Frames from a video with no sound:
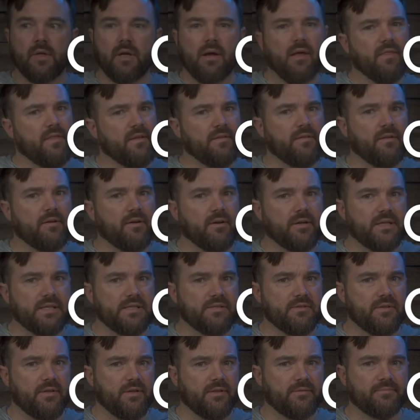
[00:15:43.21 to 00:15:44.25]
I think the
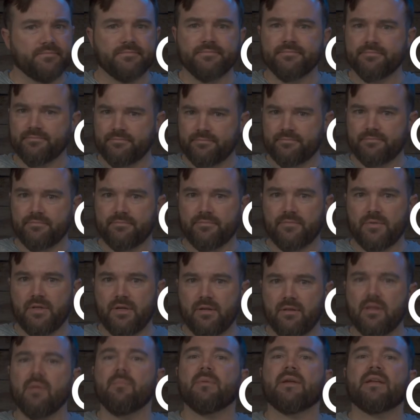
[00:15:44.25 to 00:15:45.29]
doggies are done.
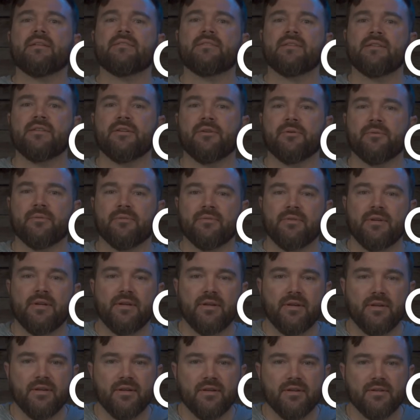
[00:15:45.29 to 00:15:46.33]
Let me continue.
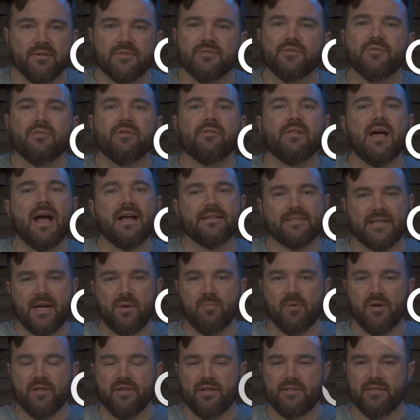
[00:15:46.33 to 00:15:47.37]
So the last
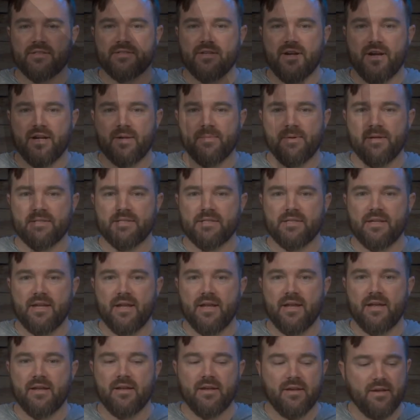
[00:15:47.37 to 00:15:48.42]
camera I'd like to talk about
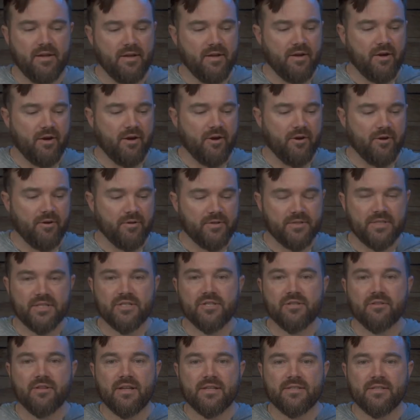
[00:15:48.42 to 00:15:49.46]
today are
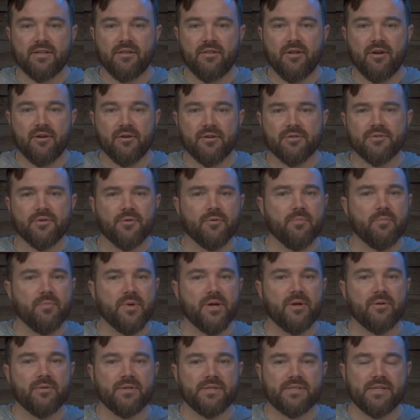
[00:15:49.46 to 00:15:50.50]
digital SLRs or
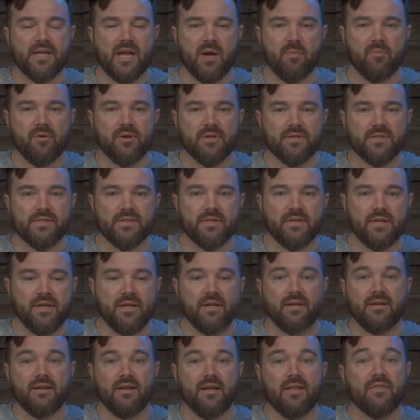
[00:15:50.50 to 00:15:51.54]
mirrorless cameras.
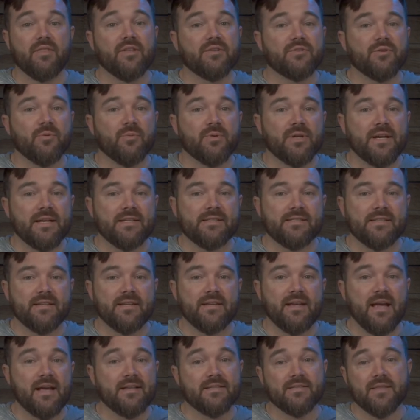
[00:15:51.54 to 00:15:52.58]
These are what I
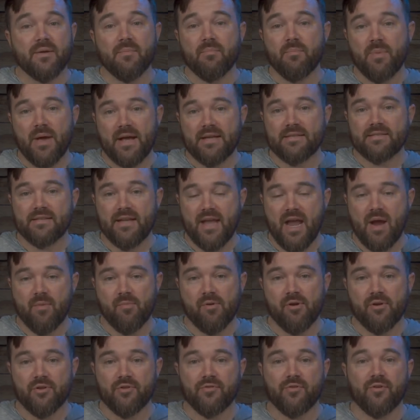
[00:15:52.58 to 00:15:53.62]
see as the best
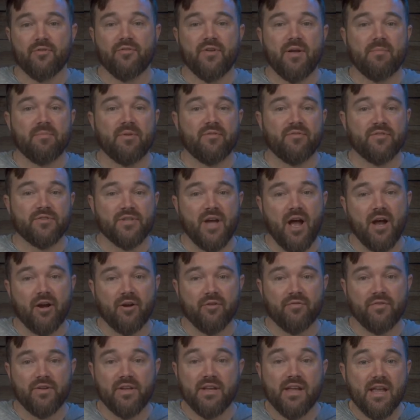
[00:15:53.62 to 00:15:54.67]
cameras for family
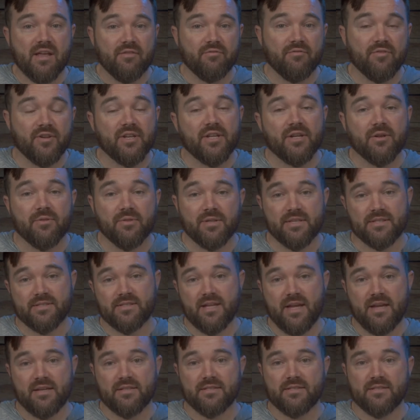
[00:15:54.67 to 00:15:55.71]
photography and video these
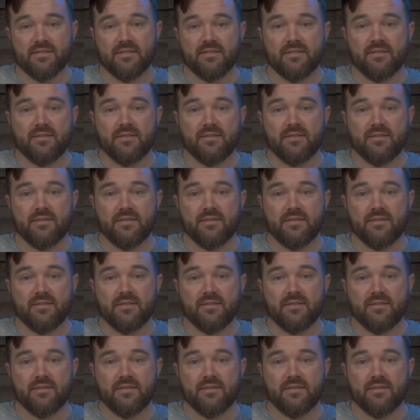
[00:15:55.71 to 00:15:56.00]
days.